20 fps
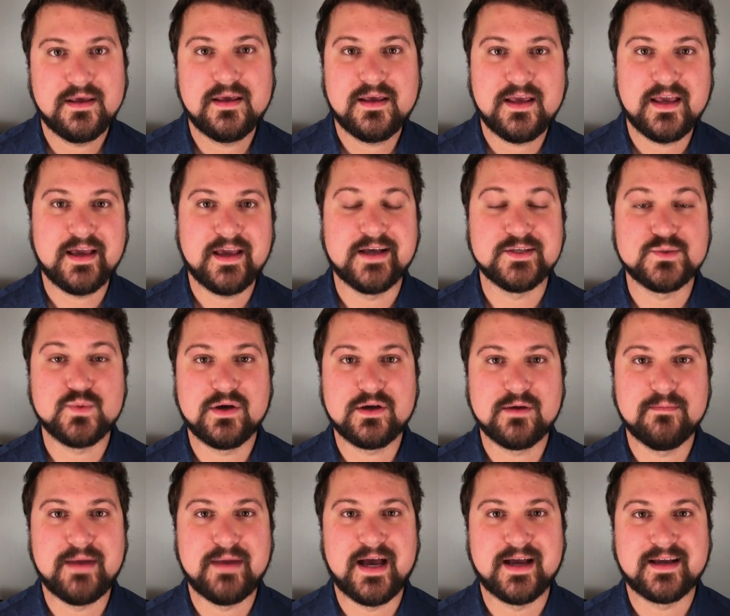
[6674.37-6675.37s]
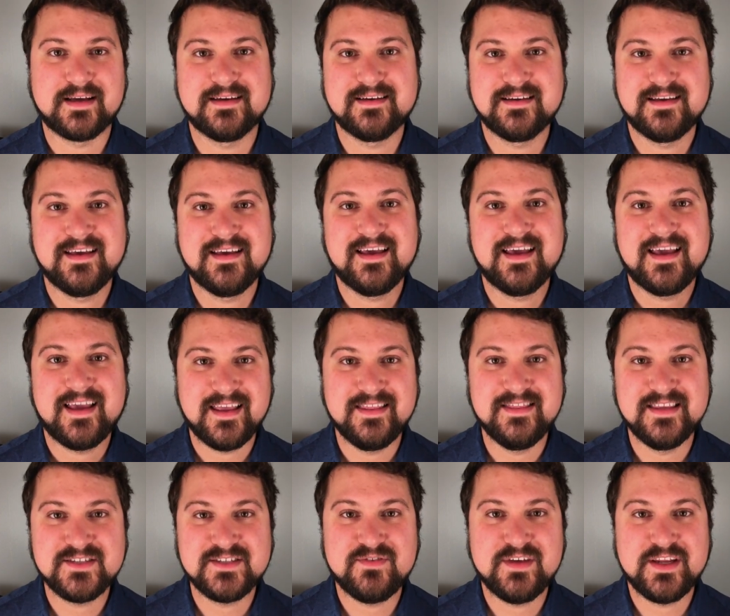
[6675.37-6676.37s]
Hey guys, welcome back. In
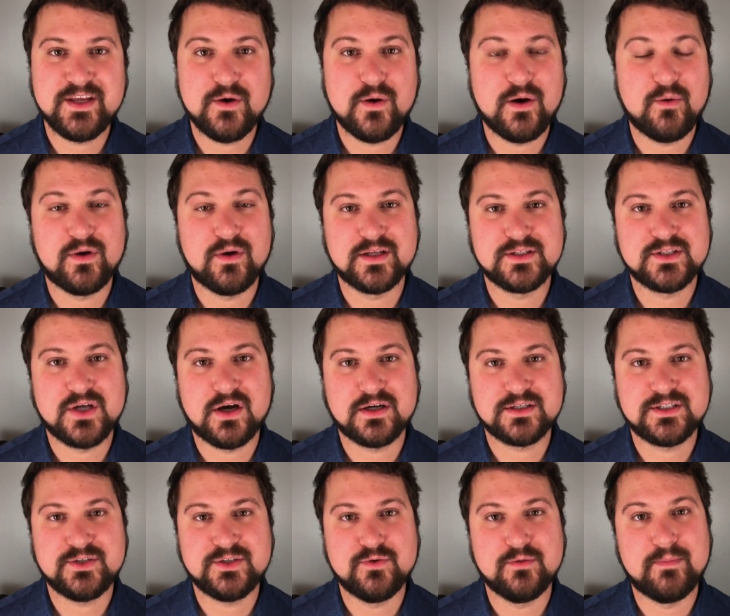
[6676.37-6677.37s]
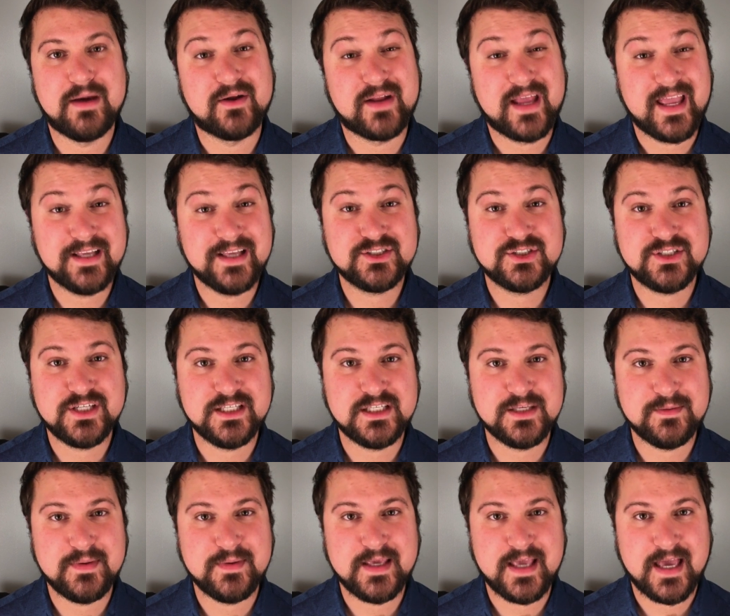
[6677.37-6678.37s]
this video, I want to talk to you about
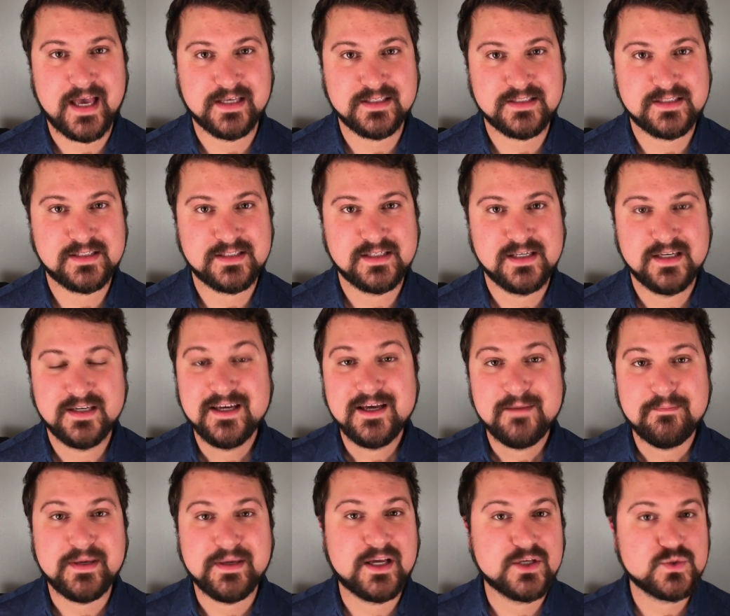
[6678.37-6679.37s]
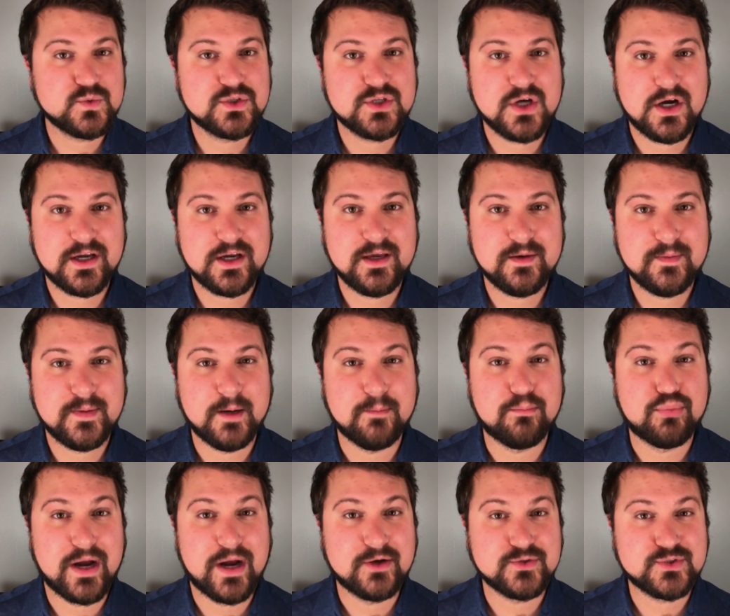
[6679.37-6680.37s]
HTTPS. Because we're talking about
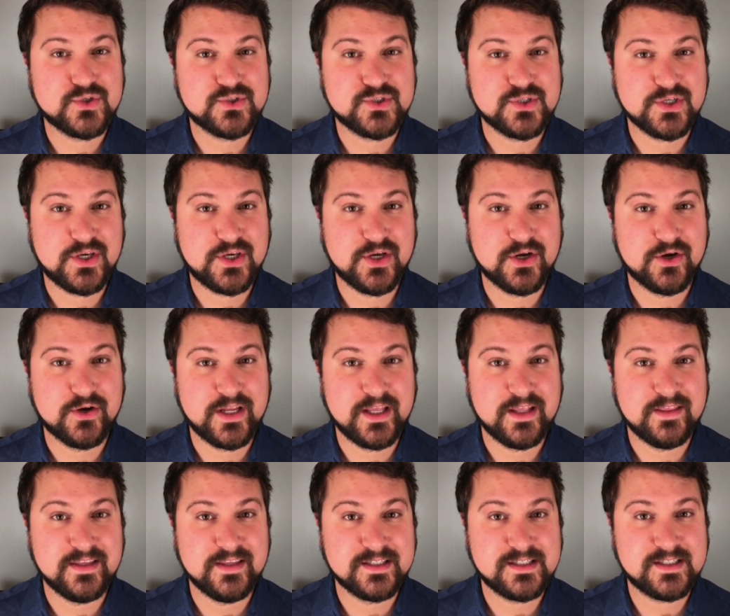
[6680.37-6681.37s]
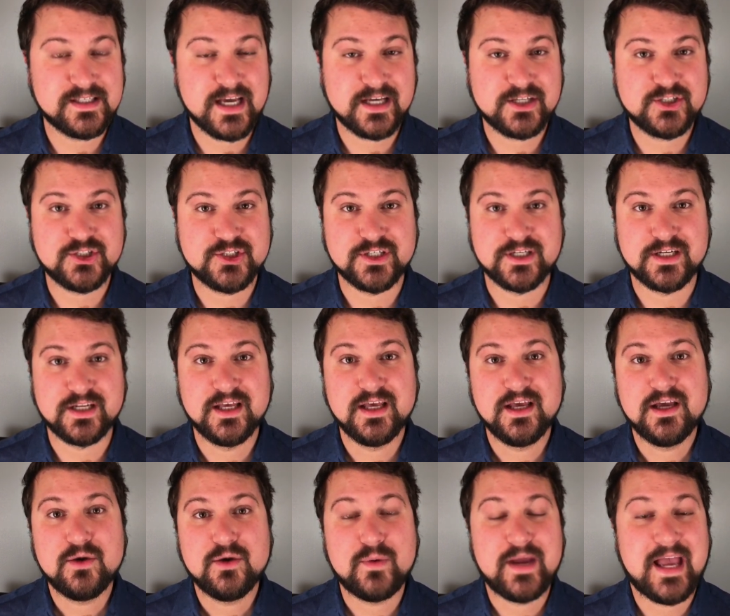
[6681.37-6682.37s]
browser security in this section,
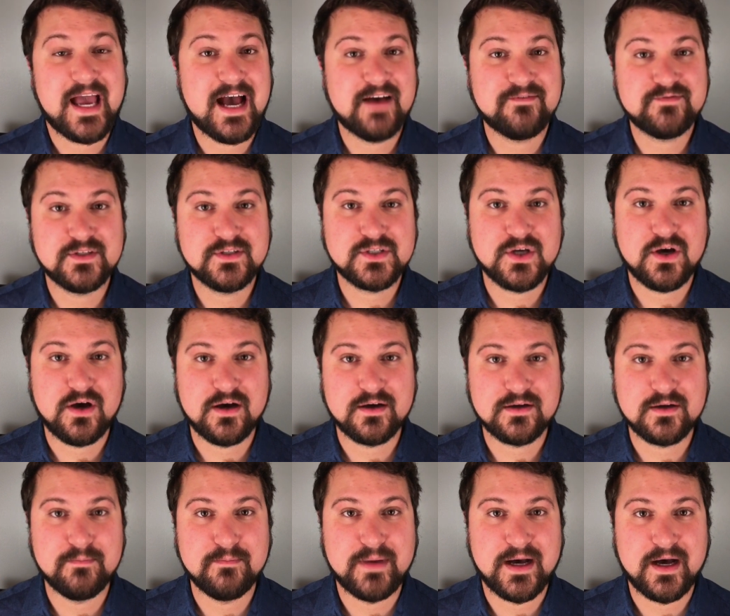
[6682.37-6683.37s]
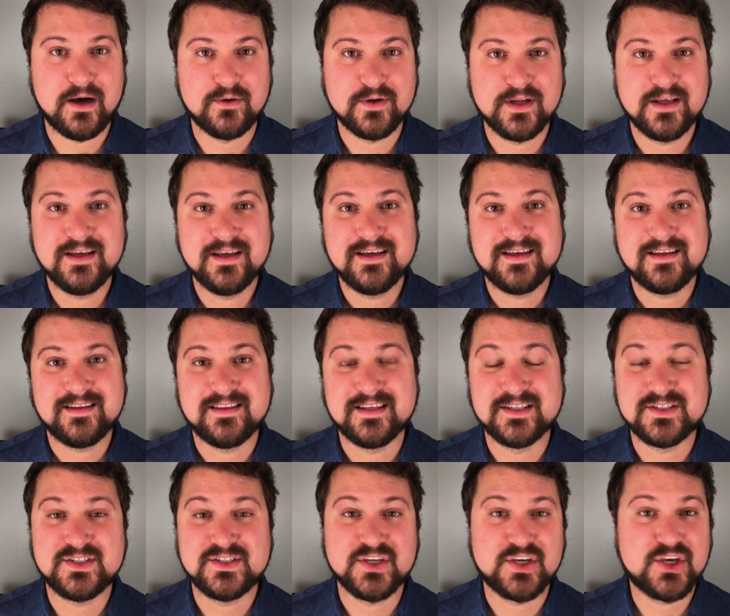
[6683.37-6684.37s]
we have to talk about the
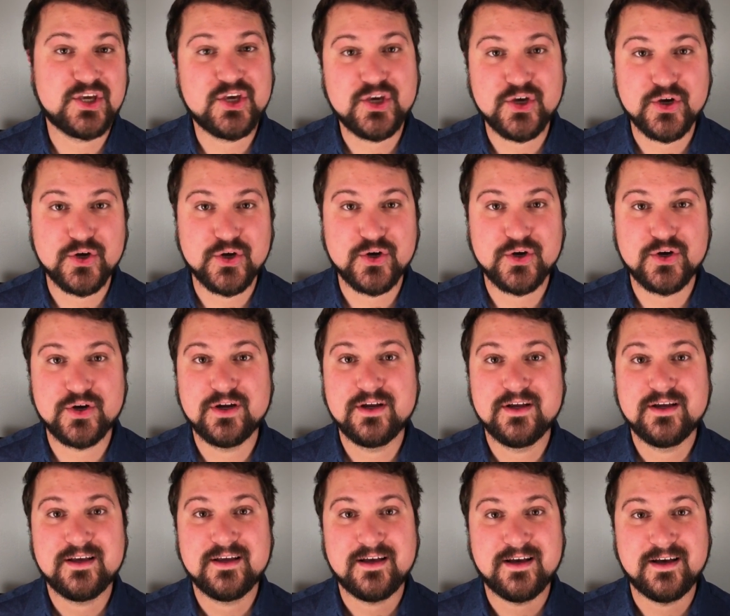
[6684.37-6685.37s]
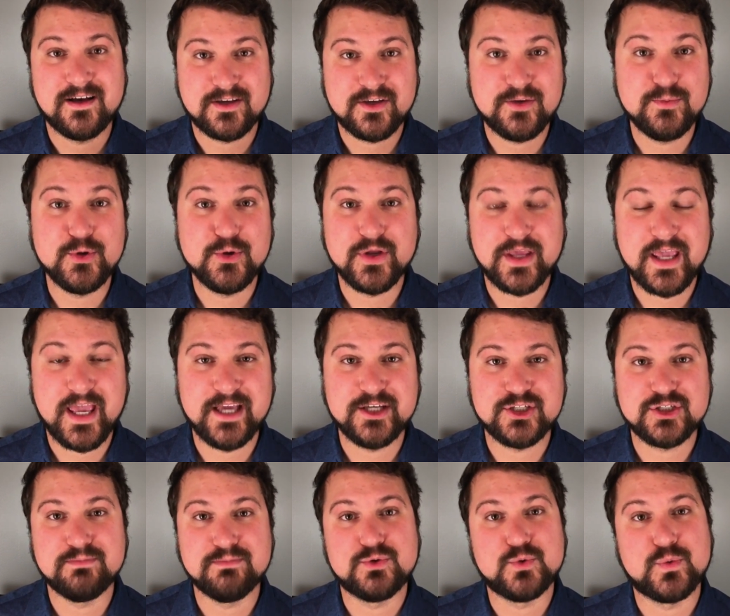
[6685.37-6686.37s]
secure
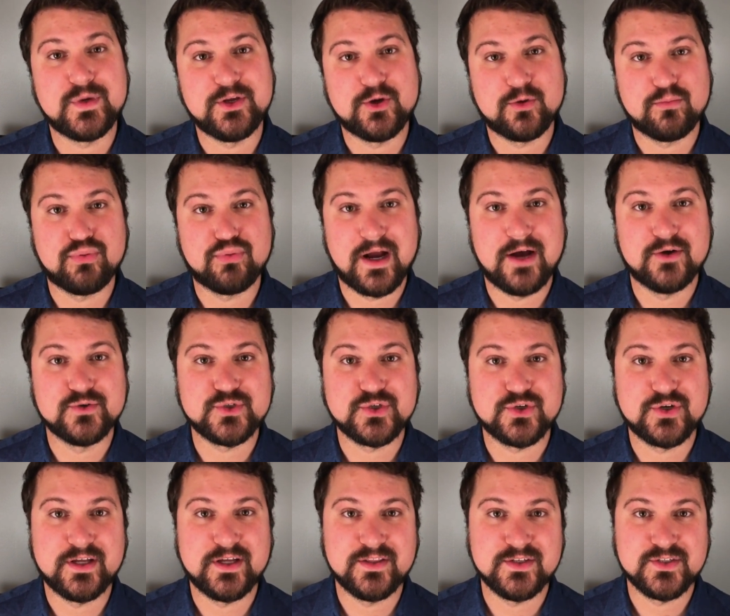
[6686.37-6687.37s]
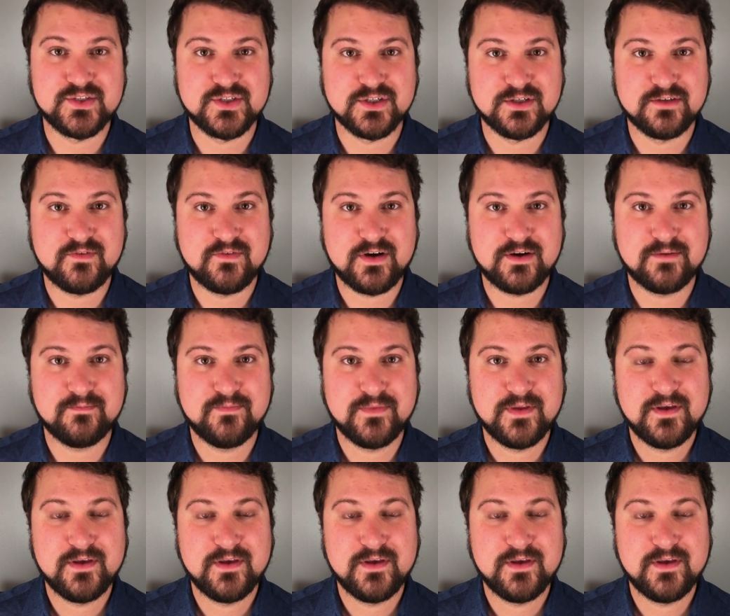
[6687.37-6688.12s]
communication between your browser and the server.